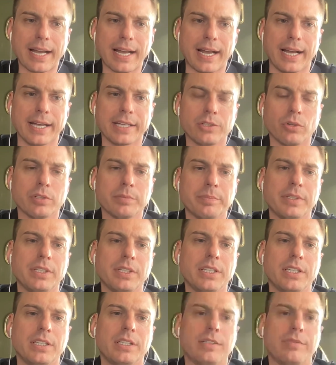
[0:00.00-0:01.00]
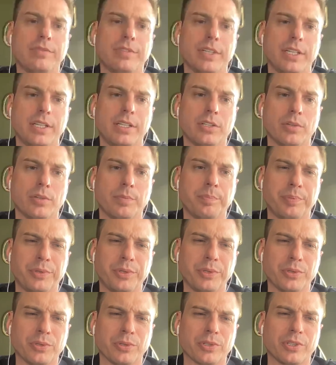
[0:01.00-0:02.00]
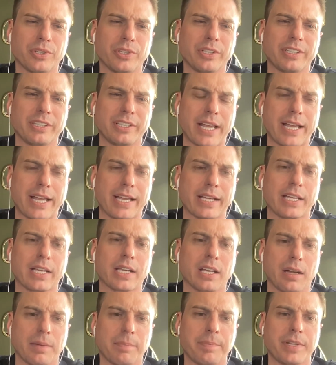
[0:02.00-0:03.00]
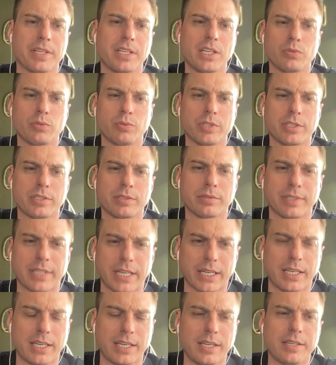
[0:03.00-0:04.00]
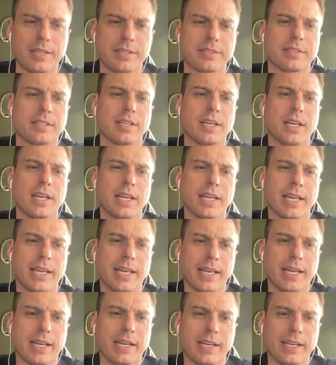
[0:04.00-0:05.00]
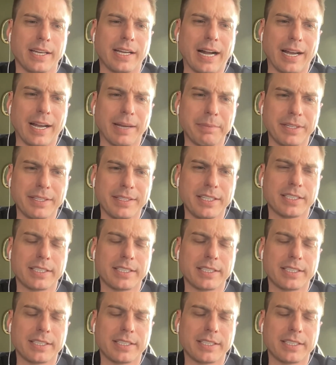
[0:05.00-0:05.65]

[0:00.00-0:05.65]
don't believe in pure tech companies with techies. I mean, these